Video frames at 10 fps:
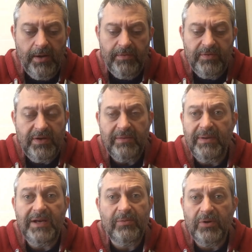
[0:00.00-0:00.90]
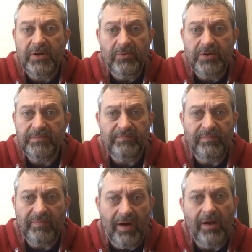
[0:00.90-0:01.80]
You can get them anywhere you want,
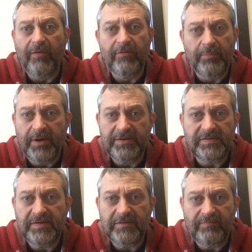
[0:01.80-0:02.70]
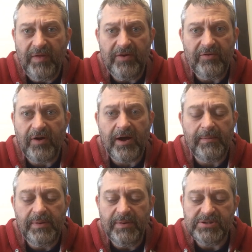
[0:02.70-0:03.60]
all over the place, and, and they're not
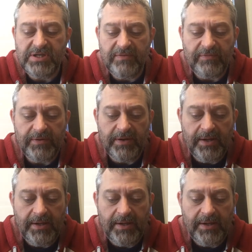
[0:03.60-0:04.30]
going to be much different.